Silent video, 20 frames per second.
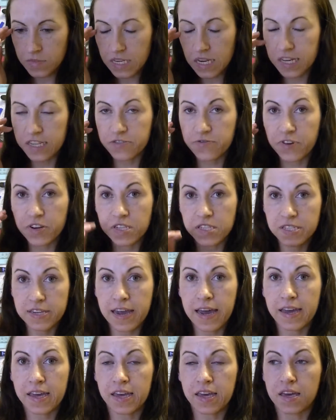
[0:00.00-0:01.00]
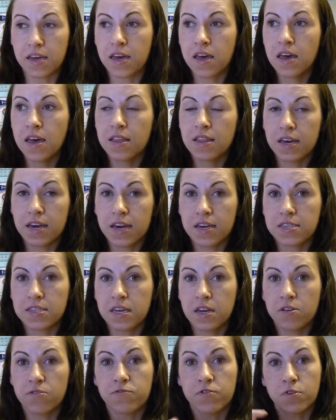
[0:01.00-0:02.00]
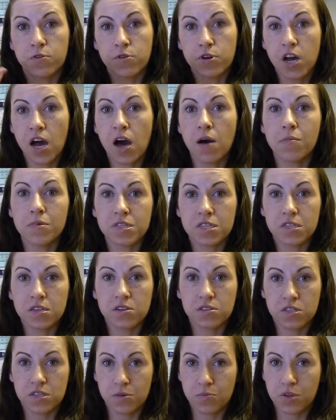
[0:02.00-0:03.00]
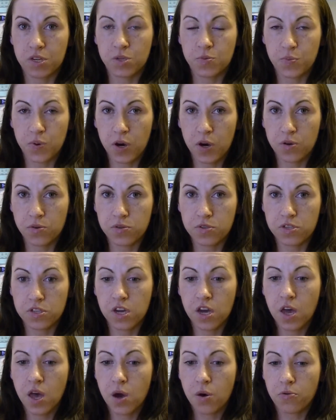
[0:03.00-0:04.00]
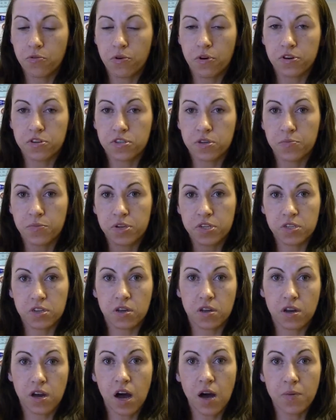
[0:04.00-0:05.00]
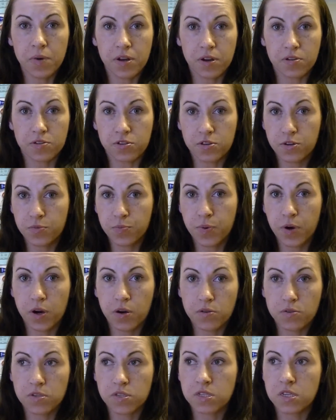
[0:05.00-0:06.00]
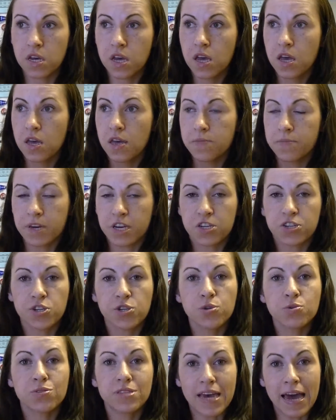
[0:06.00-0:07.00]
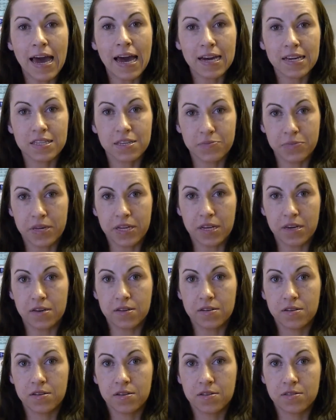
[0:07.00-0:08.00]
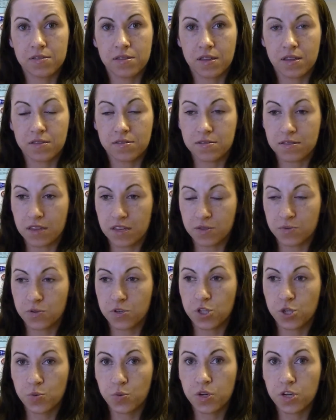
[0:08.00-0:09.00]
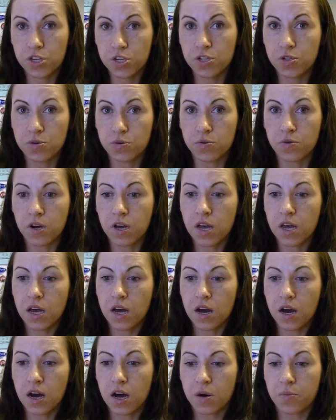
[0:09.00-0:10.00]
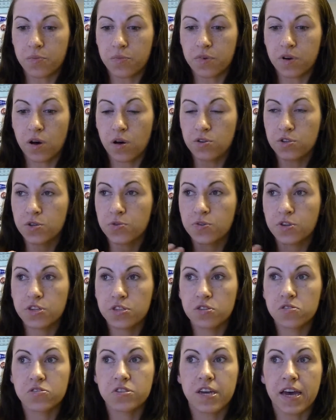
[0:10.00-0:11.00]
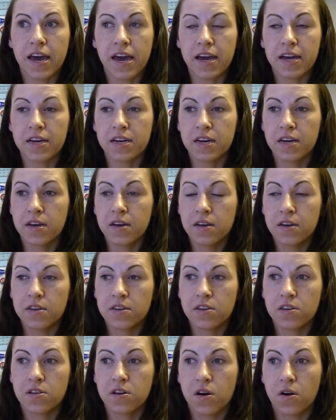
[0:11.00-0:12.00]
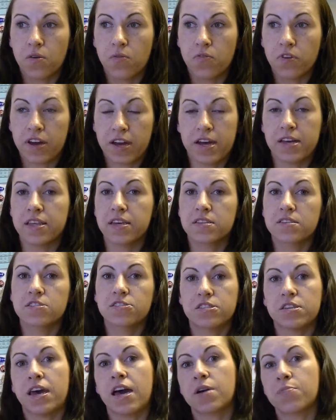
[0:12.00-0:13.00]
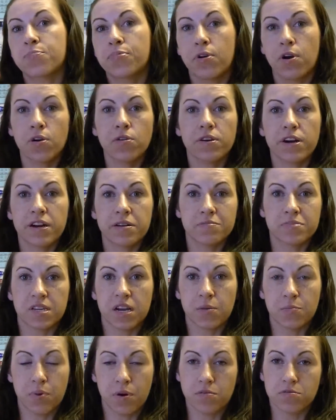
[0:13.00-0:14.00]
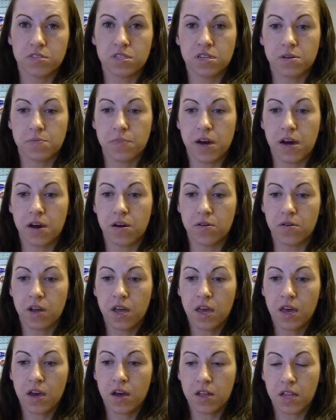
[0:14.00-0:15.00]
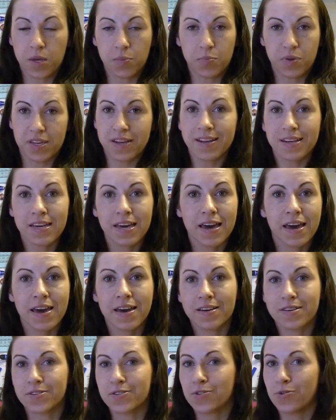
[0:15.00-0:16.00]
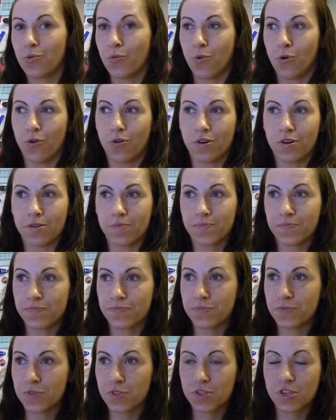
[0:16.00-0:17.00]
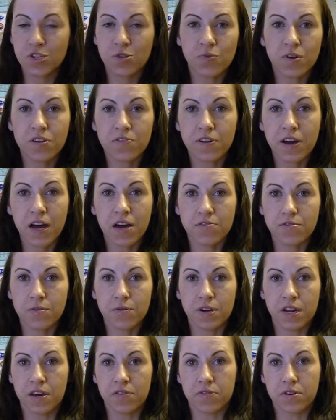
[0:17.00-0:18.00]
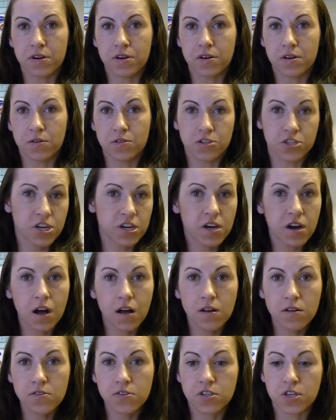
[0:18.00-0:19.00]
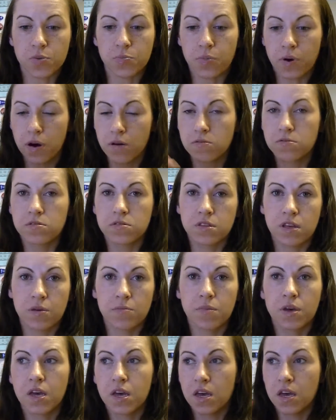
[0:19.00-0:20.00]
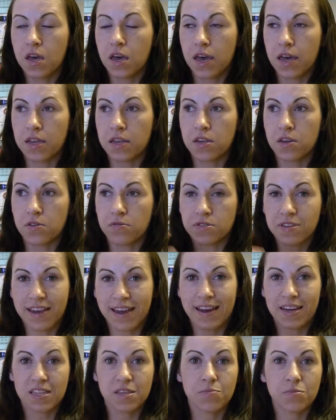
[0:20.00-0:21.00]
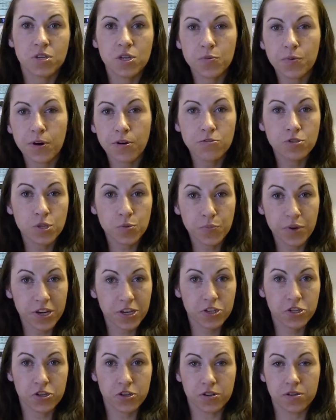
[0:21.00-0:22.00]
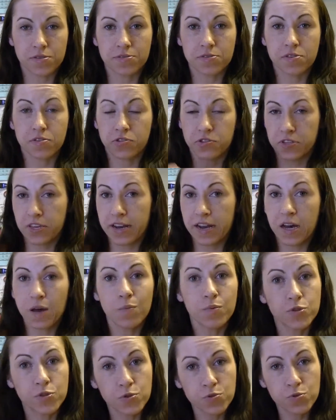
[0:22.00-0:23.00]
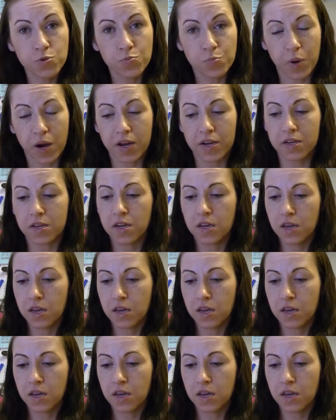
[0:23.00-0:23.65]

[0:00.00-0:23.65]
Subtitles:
As far as tagging, like I said, if you're commenting on somebody's post or somebody's comment on your post, make sure you tag them in it. That's what you want to do. Also good to tag, like I like to tag programs that I'm posting about, like P90X or T25 or whatever, or Shakeology. Post them and tag them in your posts or pictures, because that helps you spread.